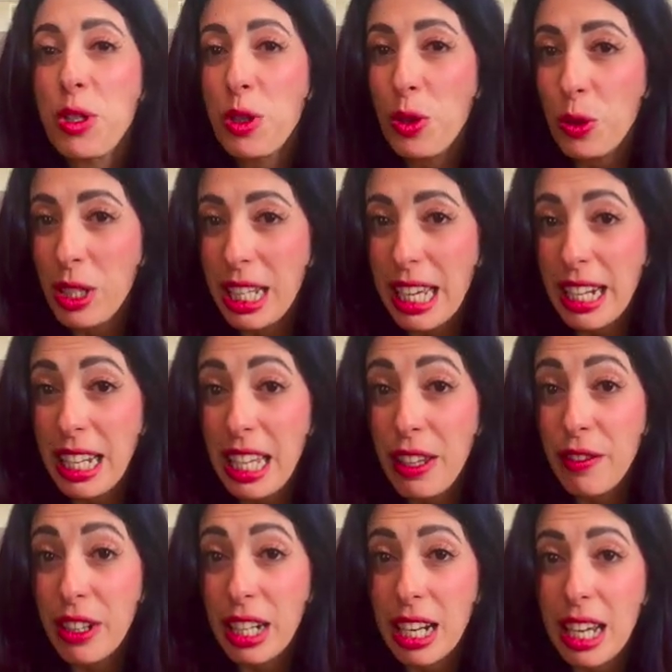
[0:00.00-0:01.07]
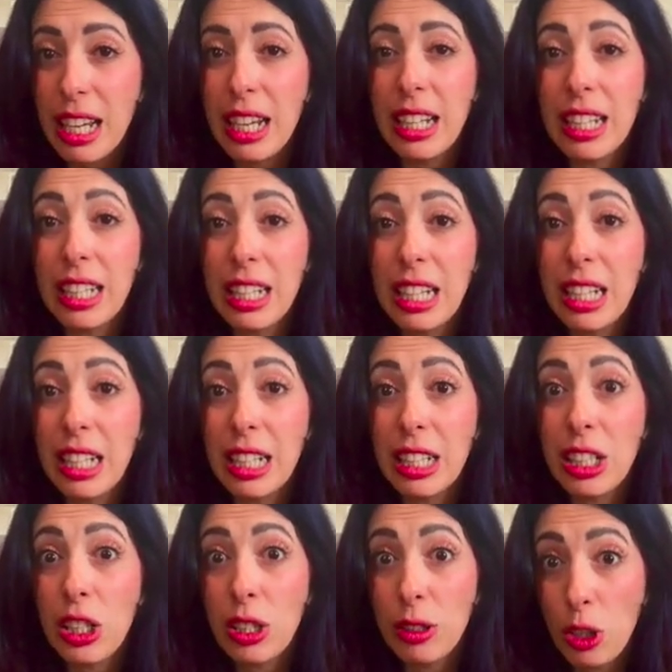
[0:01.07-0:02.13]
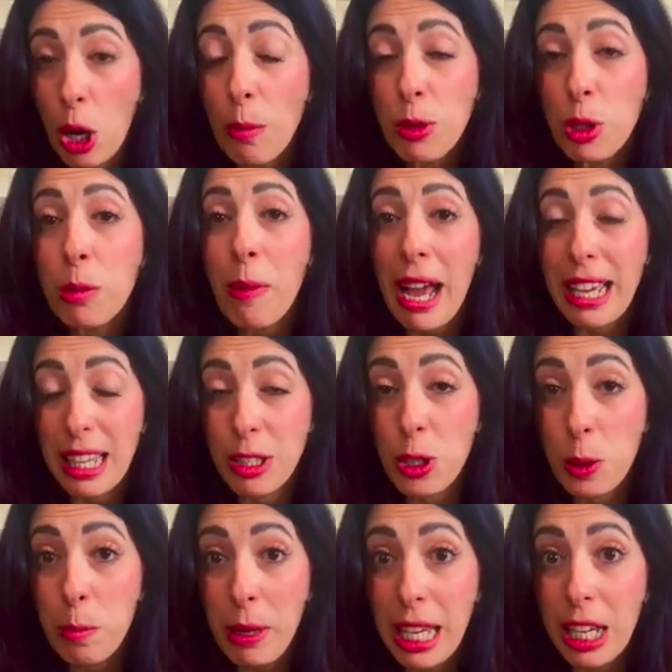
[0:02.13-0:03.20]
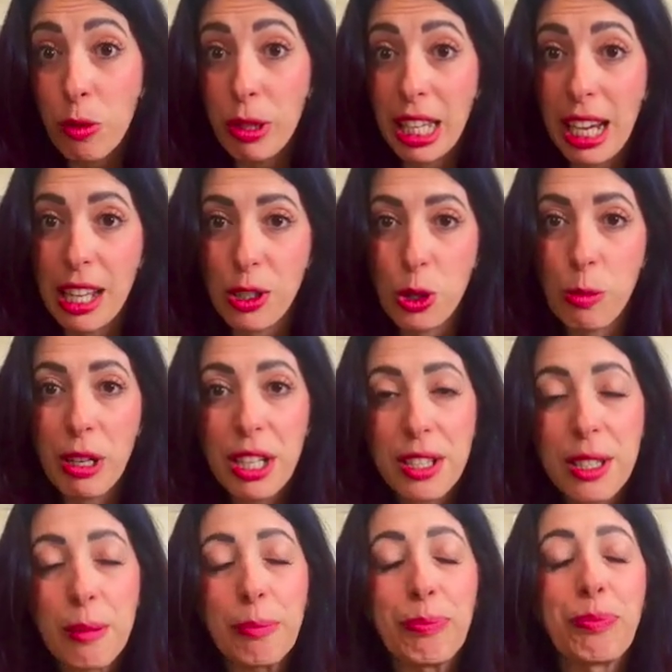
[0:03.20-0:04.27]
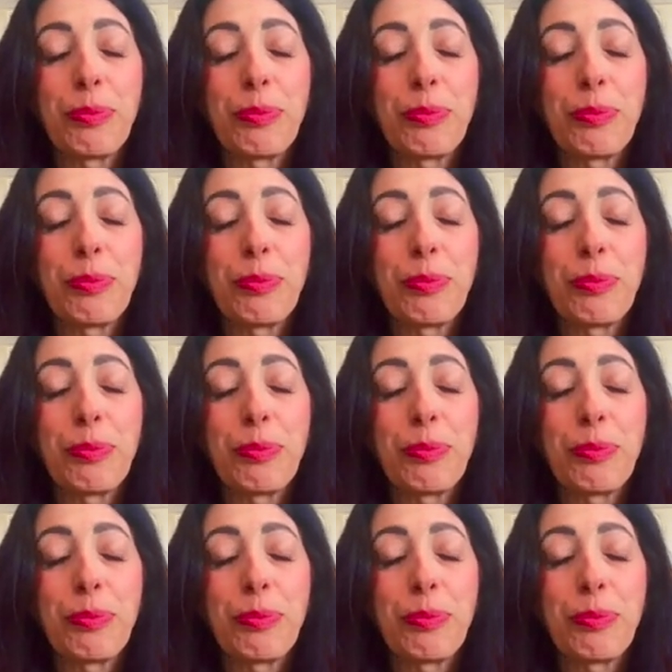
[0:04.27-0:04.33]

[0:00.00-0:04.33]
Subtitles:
you know, they can even come to the back and speak with the customers.